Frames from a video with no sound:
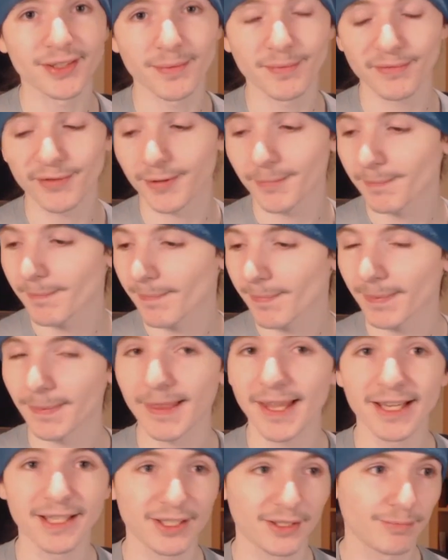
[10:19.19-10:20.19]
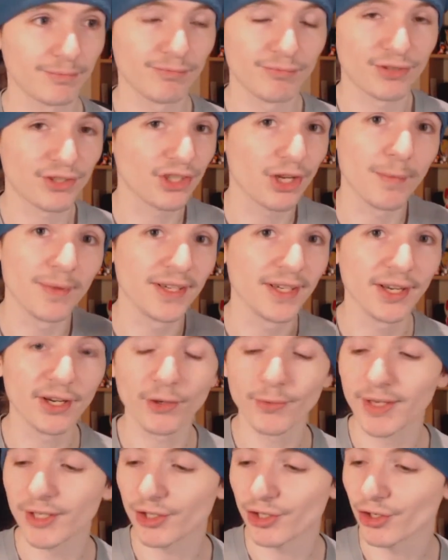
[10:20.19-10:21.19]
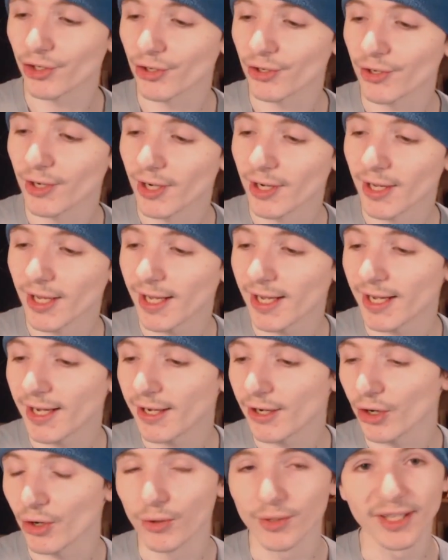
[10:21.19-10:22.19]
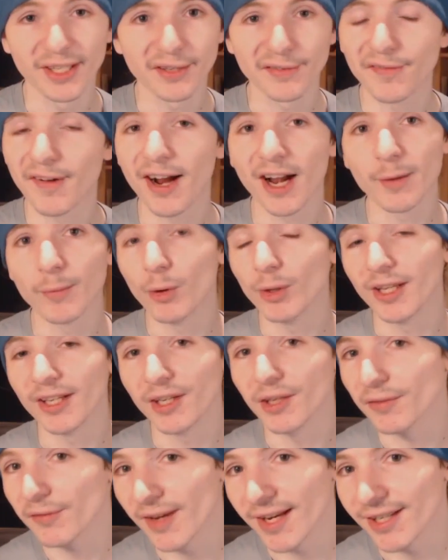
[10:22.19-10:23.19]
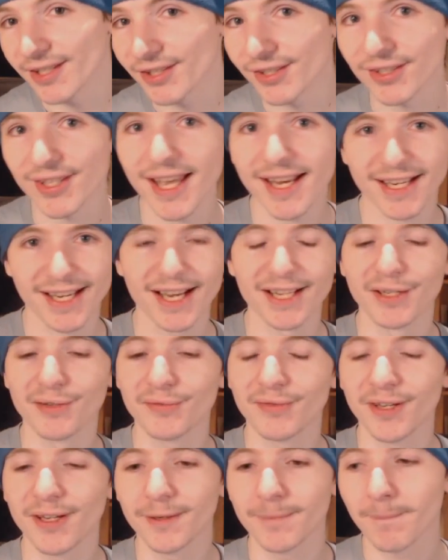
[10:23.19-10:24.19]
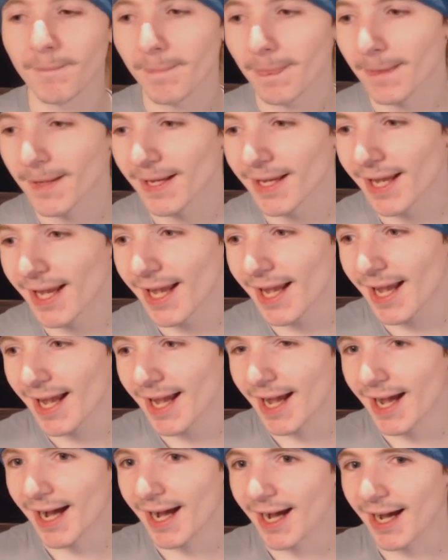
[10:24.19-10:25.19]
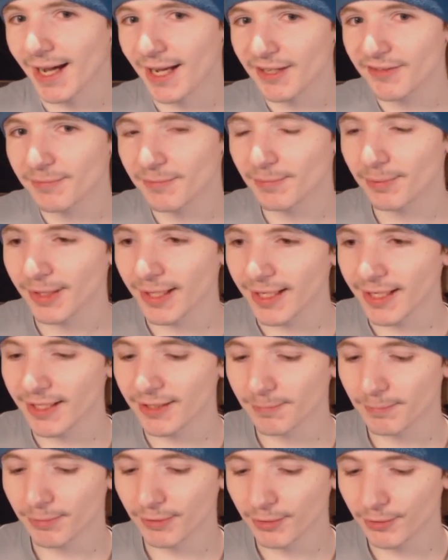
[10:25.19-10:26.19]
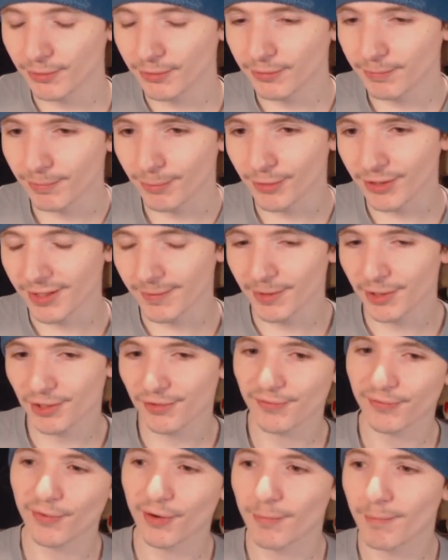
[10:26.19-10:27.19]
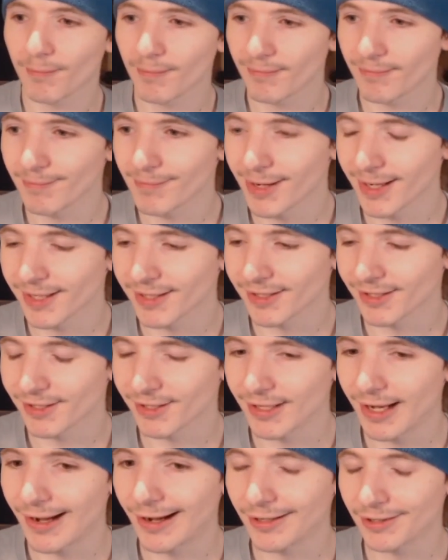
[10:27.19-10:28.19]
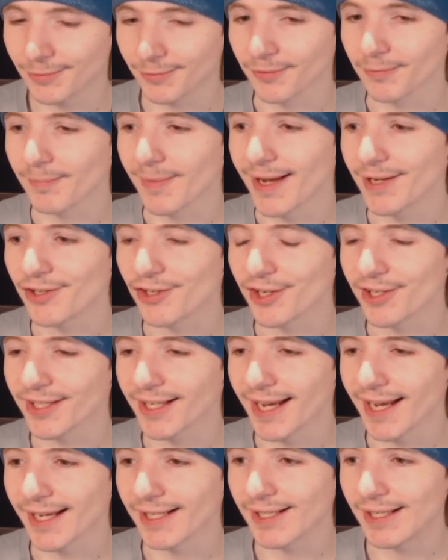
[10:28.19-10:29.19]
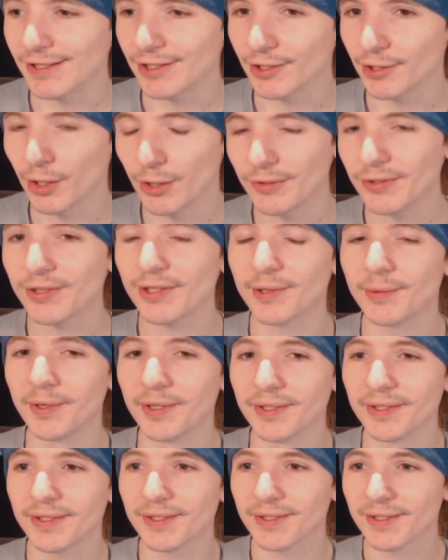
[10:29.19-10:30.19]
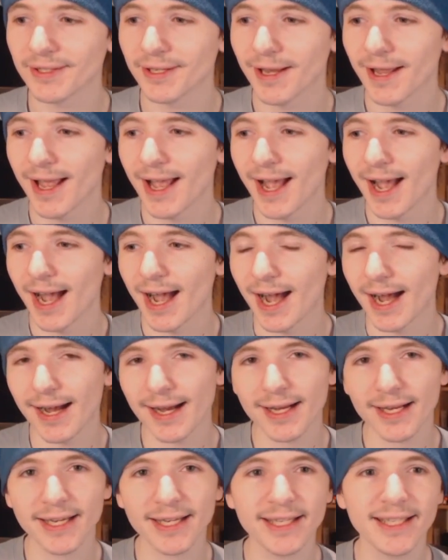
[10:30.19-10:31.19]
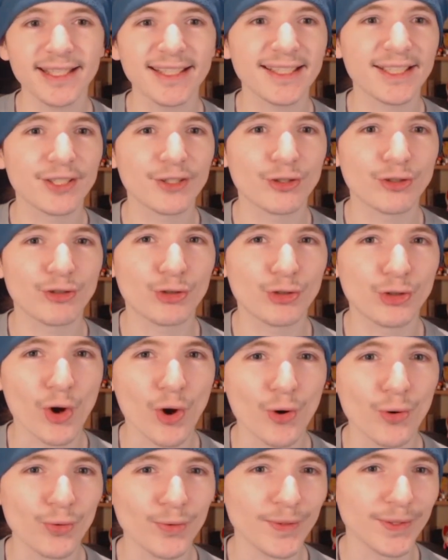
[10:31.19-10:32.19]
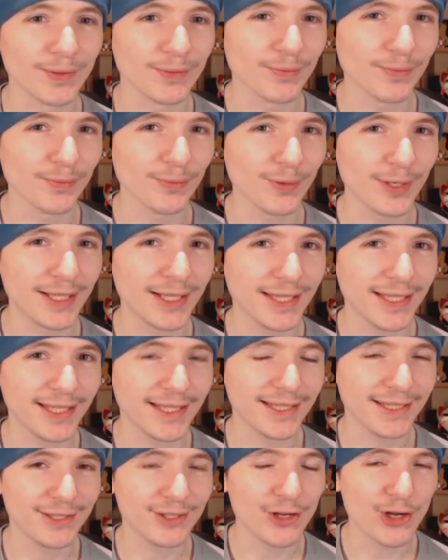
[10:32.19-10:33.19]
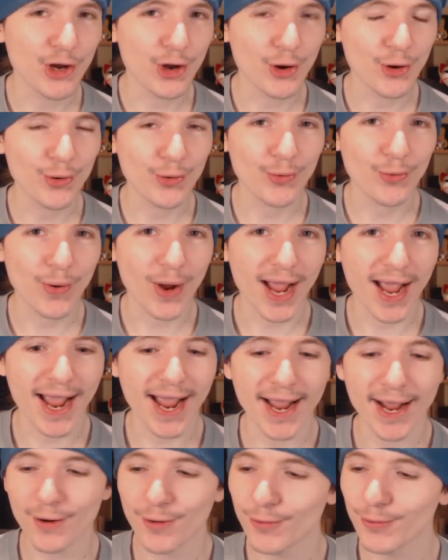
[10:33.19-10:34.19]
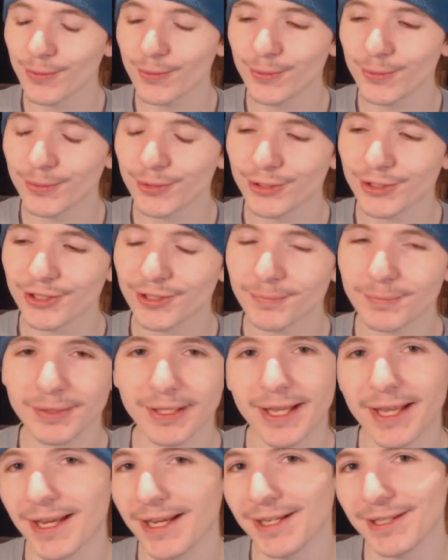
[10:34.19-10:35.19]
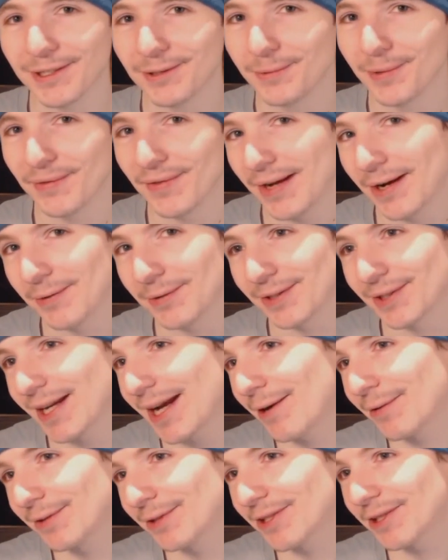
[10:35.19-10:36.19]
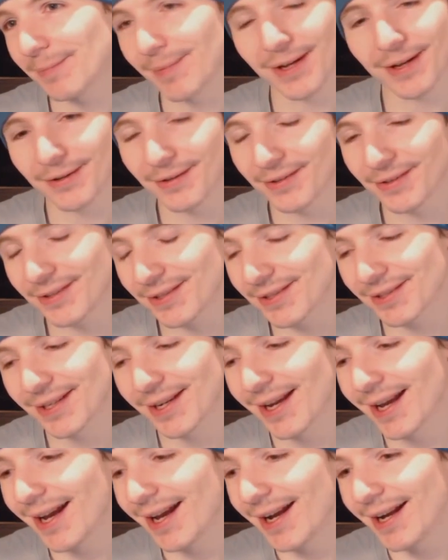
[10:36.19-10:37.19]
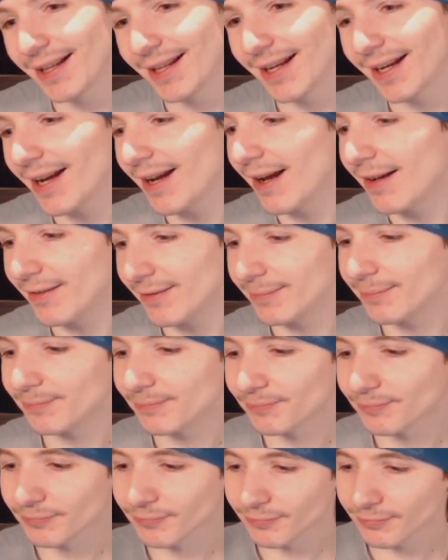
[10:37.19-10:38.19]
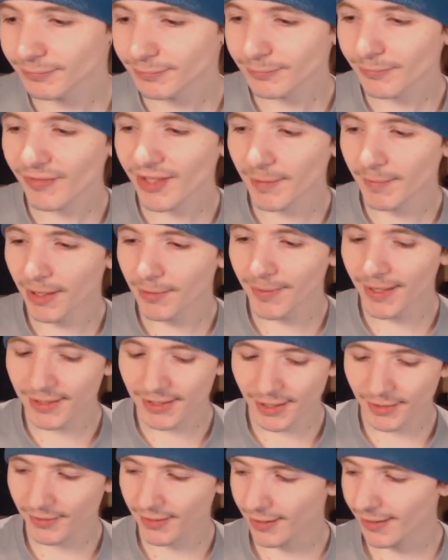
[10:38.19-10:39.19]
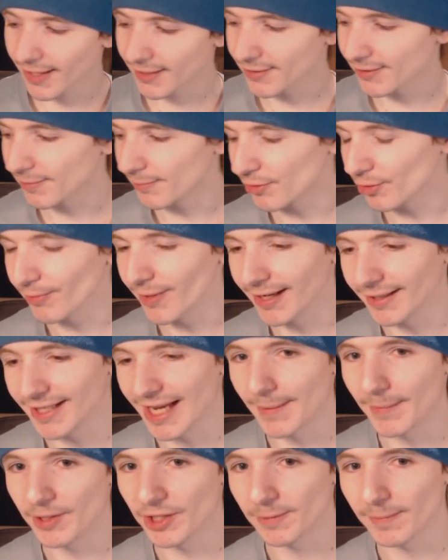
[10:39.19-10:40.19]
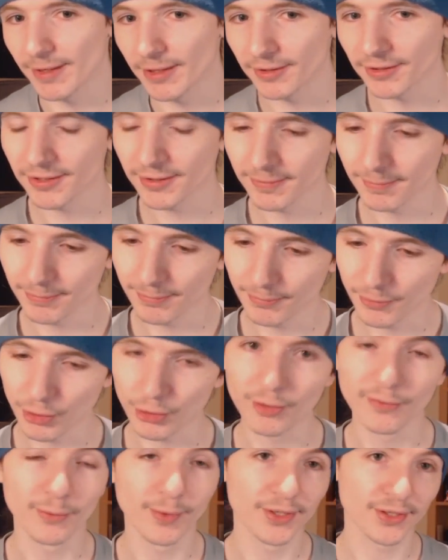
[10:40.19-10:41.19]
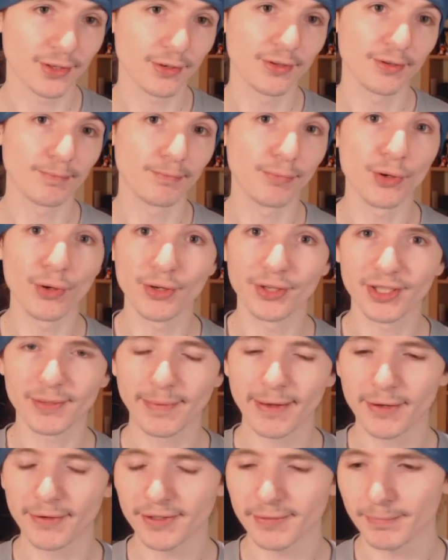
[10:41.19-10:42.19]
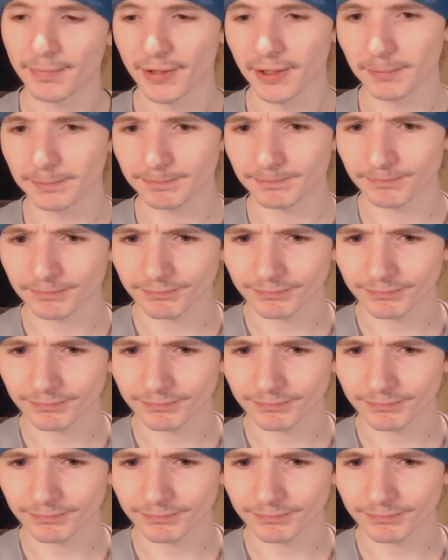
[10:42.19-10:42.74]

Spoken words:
something, like summoning a creature, hurling a fireball at your face, that kind of thing. I've played blue pretty much from my start with Magic, and as a consequence, I don't really know how to play without counterspells. Like, my red deck there has some direct damage spells, otherwise known as burn spells, but